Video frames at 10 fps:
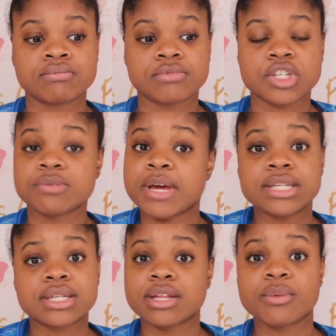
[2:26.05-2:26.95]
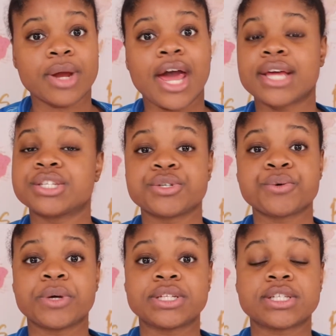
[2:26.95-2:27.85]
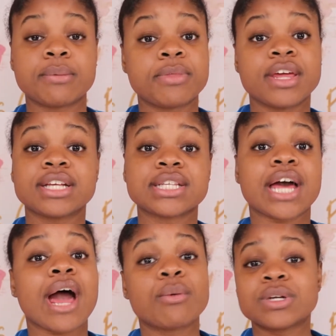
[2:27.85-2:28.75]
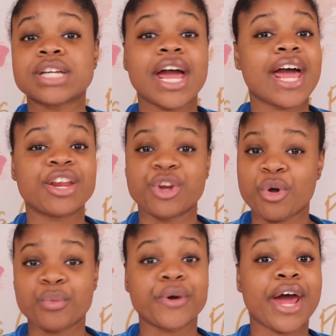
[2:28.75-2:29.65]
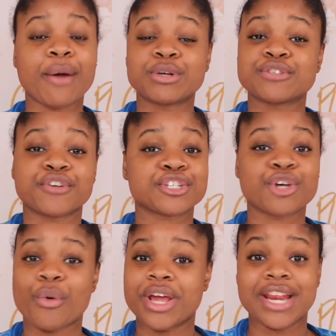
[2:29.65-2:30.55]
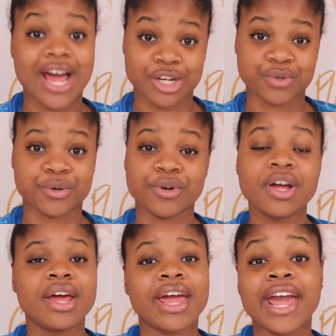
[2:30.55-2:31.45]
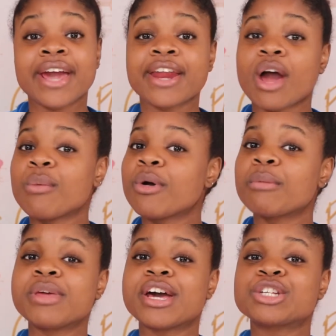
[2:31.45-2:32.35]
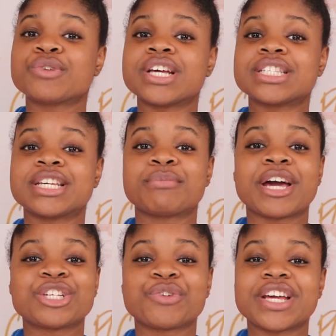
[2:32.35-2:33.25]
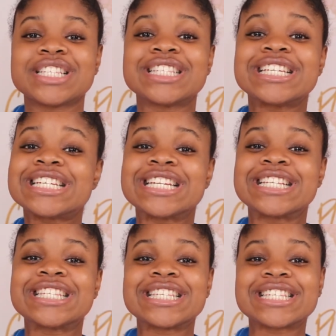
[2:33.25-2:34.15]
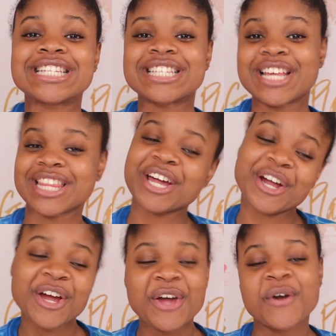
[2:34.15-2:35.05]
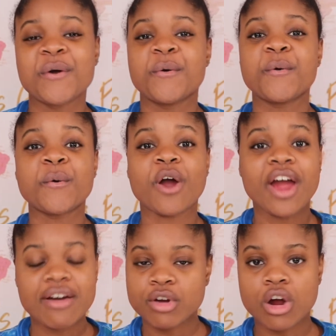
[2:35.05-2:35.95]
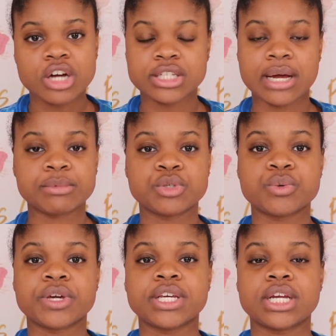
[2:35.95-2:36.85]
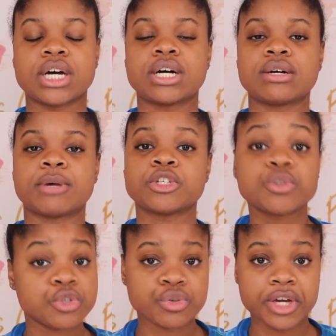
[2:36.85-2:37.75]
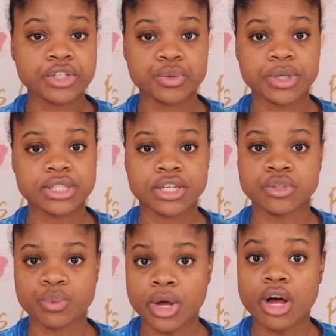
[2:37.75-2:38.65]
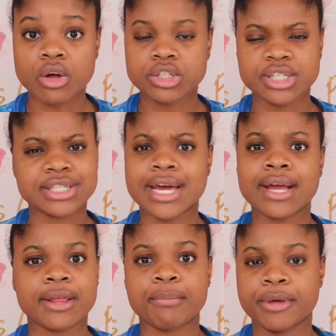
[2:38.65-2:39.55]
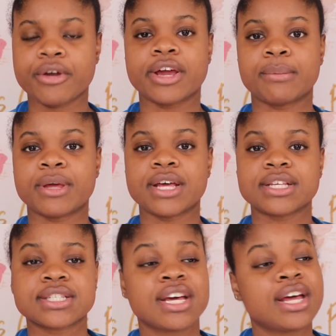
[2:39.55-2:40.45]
just basically what I do and some things that I wish I had known when I was first going natural. And I will be addressing my transitioning sisters out there who are having a hard time doing a 2-strand twist as well, just styling period, because